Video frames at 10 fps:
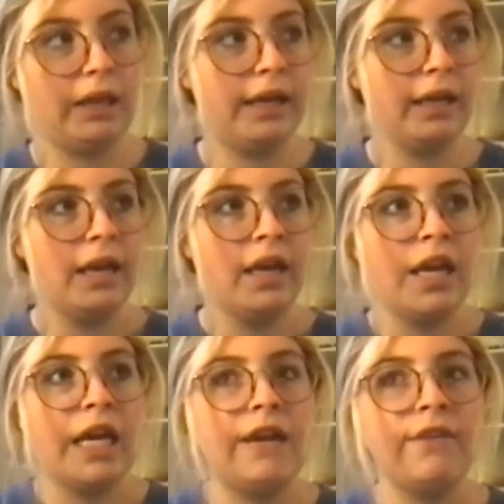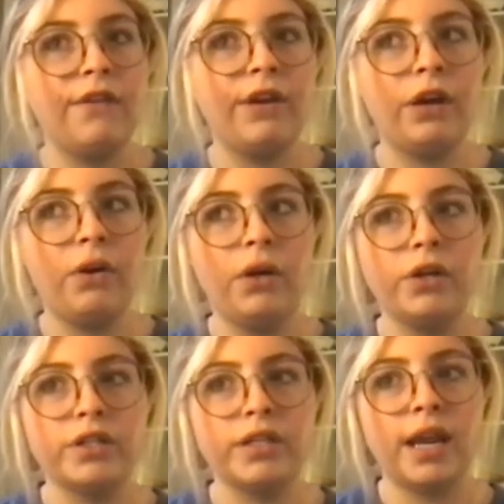Like, even if I don't
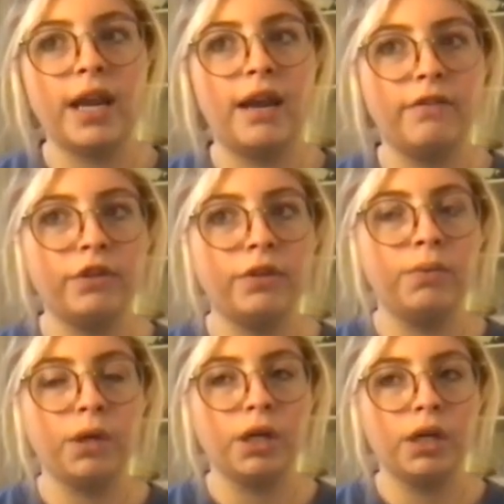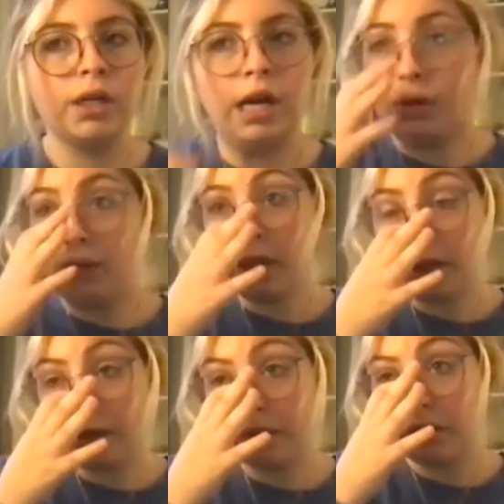understand every word, I'll
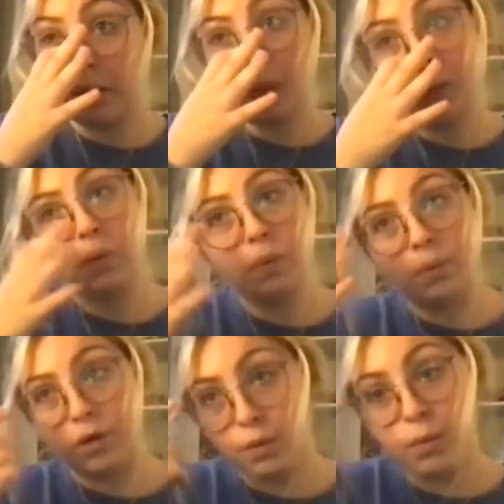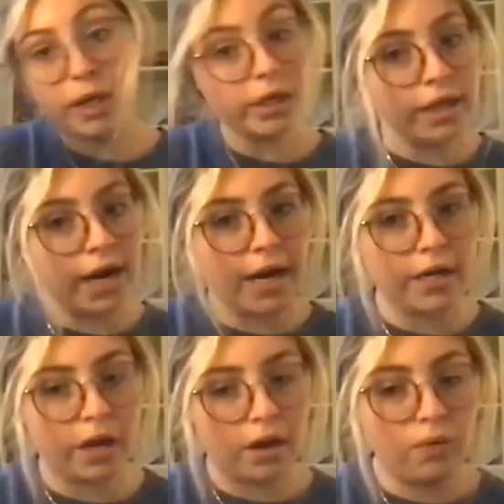hear a word that I
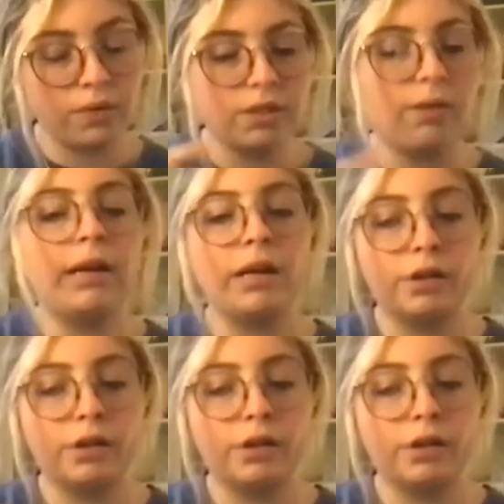know. So I